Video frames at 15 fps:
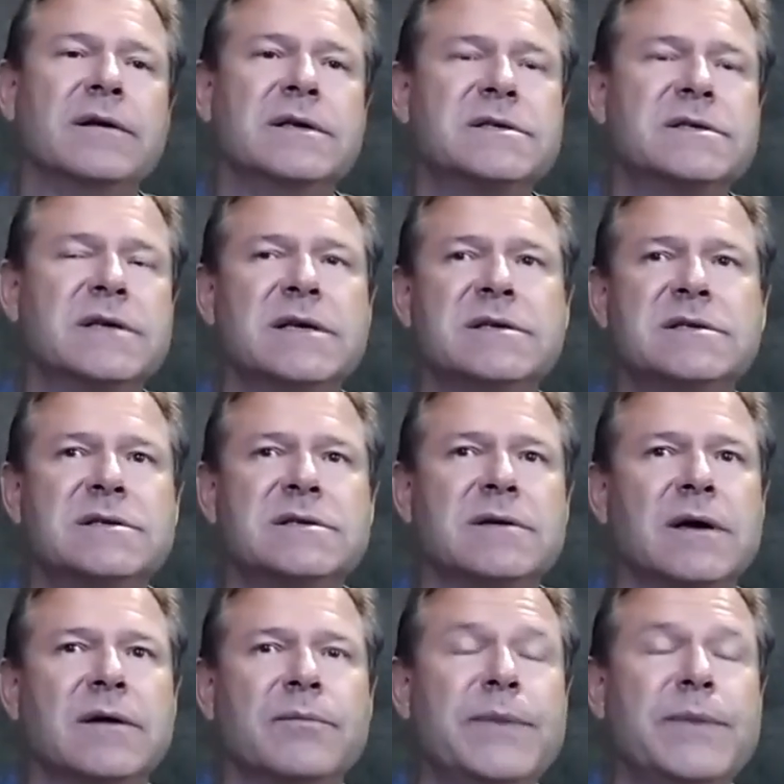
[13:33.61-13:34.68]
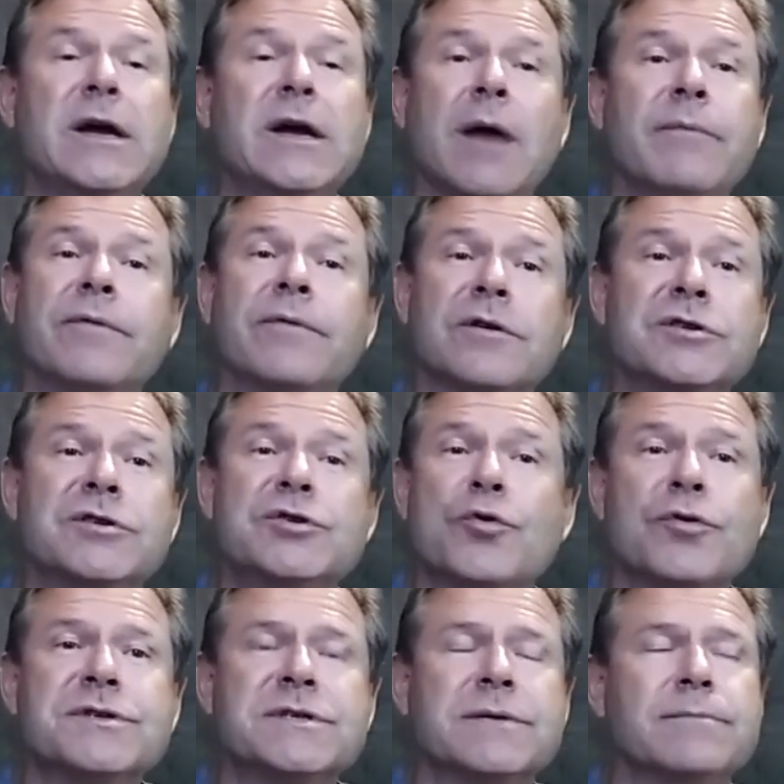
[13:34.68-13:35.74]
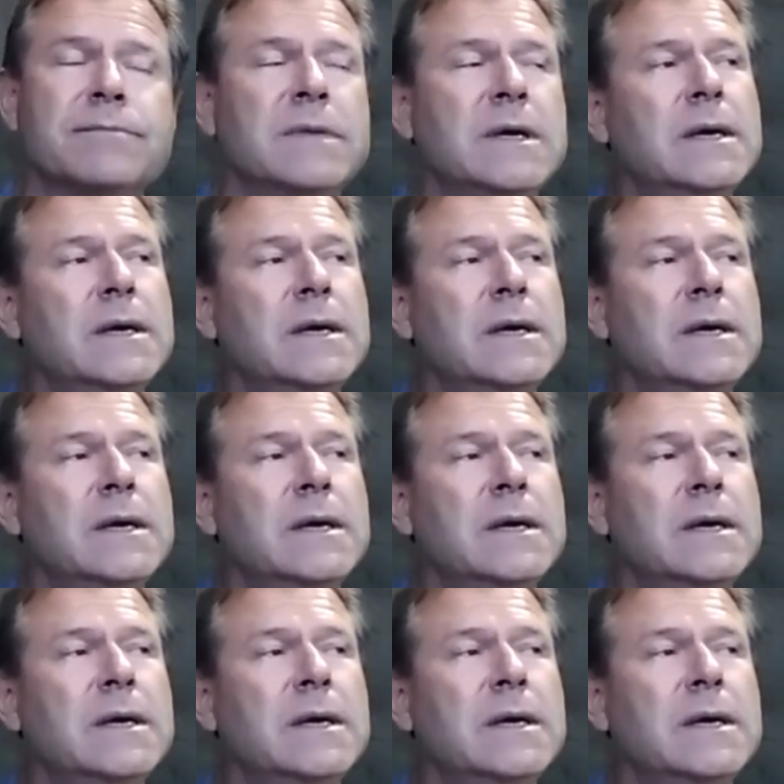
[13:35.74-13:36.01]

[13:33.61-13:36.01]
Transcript: It says uh, big hub for tourism.